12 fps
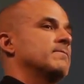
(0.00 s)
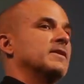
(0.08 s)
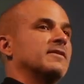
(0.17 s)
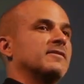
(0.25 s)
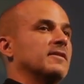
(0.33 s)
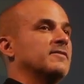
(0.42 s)

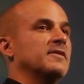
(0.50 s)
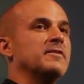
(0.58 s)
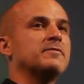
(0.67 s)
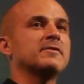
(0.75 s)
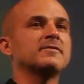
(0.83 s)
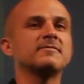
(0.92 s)
It's, it's
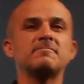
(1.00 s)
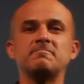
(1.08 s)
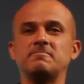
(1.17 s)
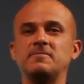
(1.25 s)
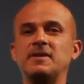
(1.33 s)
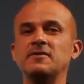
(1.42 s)
even
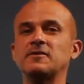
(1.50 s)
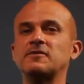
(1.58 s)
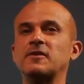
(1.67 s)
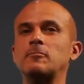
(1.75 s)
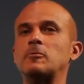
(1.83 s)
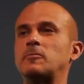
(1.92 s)
in the
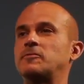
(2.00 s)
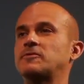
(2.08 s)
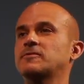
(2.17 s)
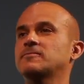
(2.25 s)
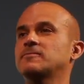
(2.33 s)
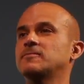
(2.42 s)
suburbs,